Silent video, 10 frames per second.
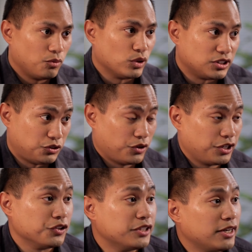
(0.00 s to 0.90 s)
what's stored in
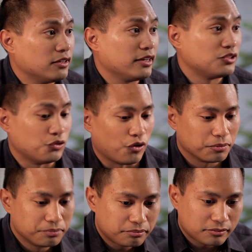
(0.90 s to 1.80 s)
your Data Lake store.
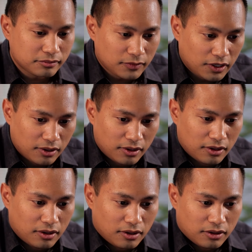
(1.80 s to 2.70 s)

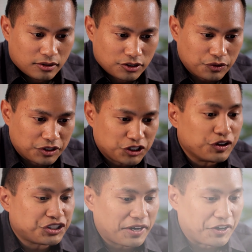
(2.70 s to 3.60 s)
So in the screenshot